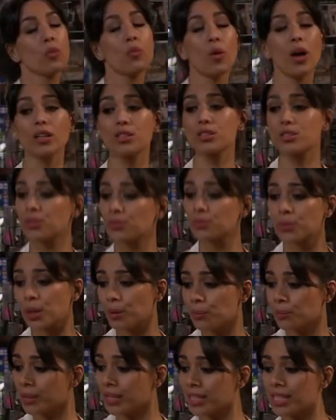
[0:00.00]
Well, some
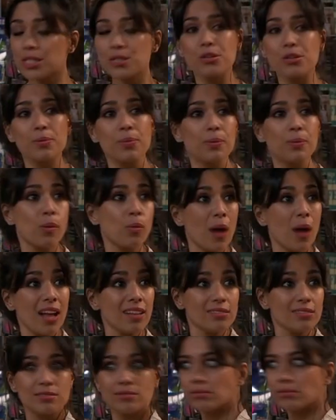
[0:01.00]
companies treat people well.